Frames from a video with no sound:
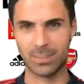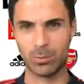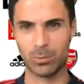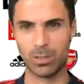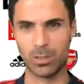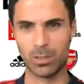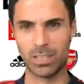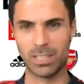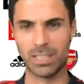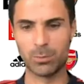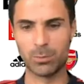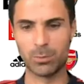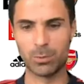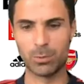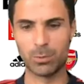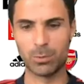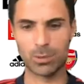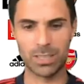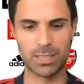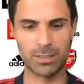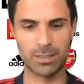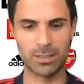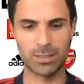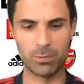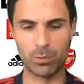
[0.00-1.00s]
Well, he was
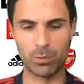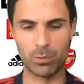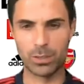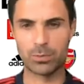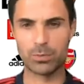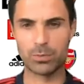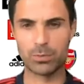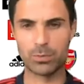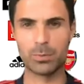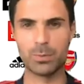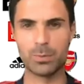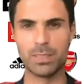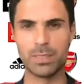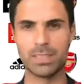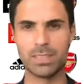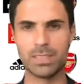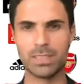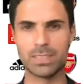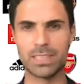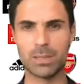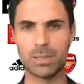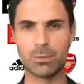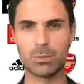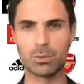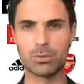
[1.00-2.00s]
an influence for me since
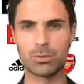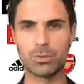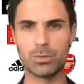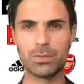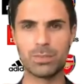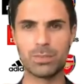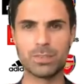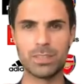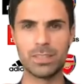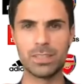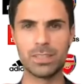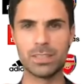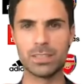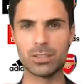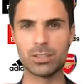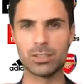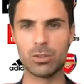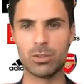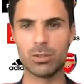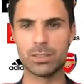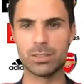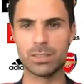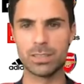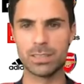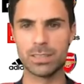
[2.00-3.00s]
I was 15 years
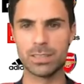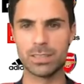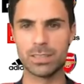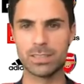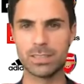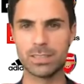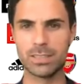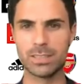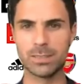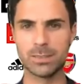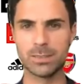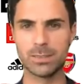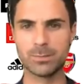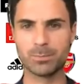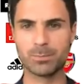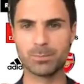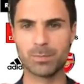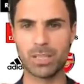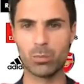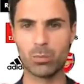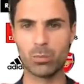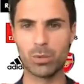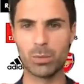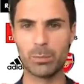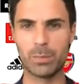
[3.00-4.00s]
old and
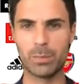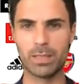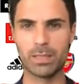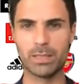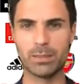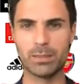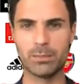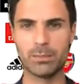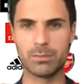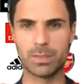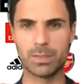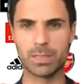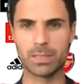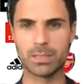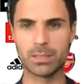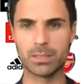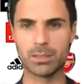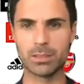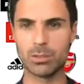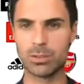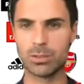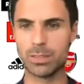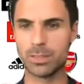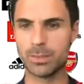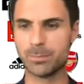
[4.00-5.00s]
we met in
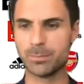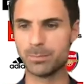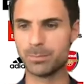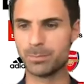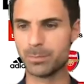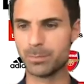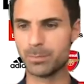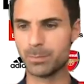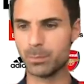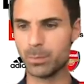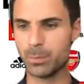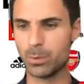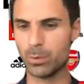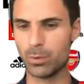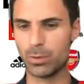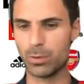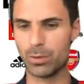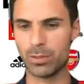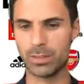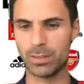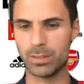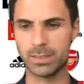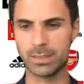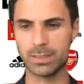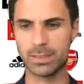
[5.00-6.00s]
Barcelona, both
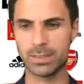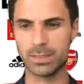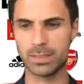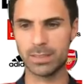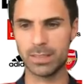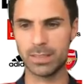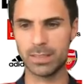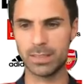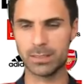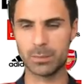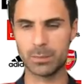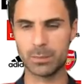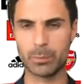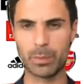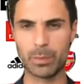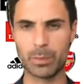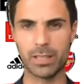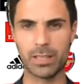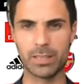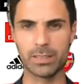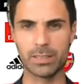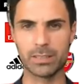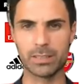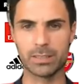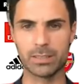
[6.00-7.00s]
as a
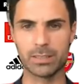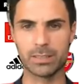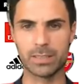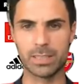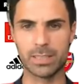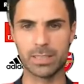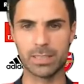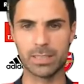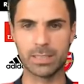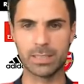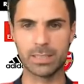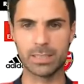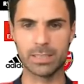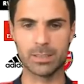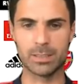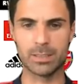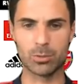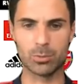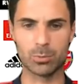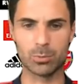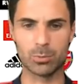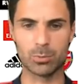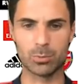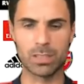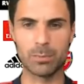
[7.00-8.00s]
player. And then
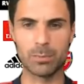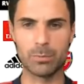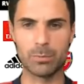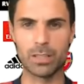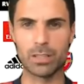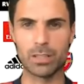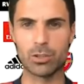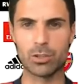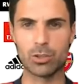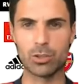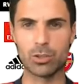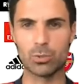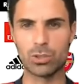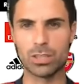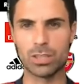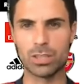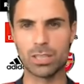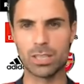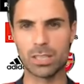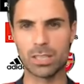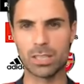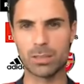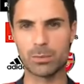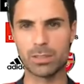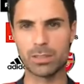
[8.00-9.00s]
obviously in my coaching
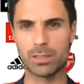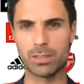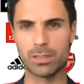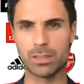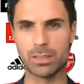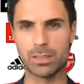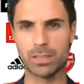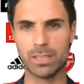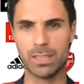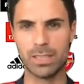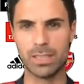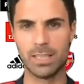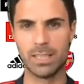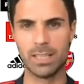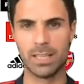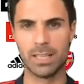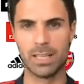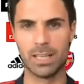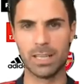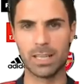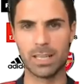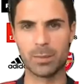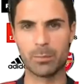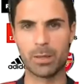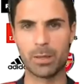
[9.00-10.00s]
career
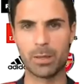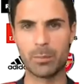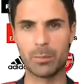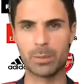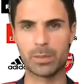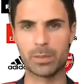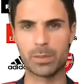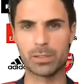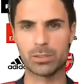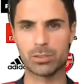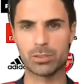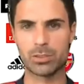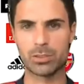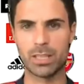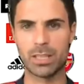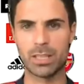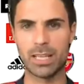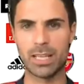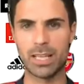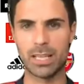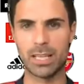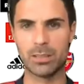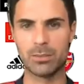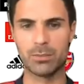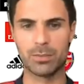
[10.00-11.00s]
and in my personal
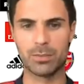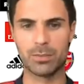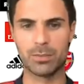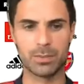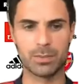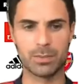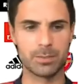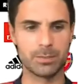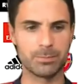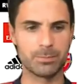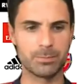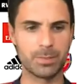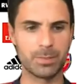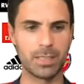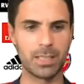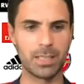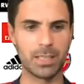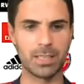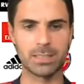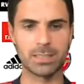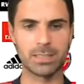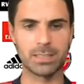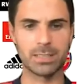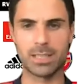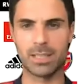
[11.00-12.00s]
life, he
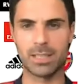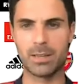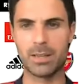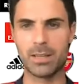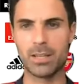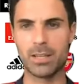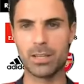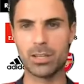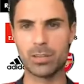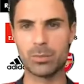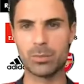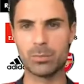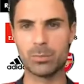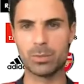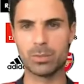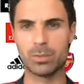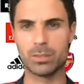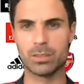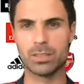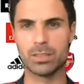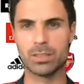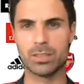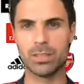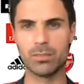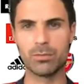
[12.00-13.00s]
has an
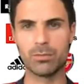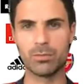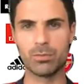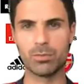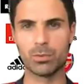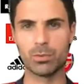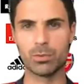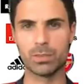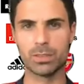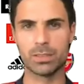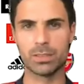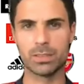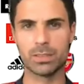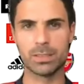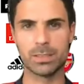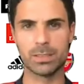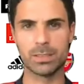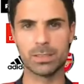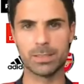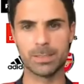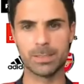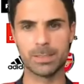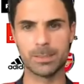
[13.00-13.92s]
enormous influence.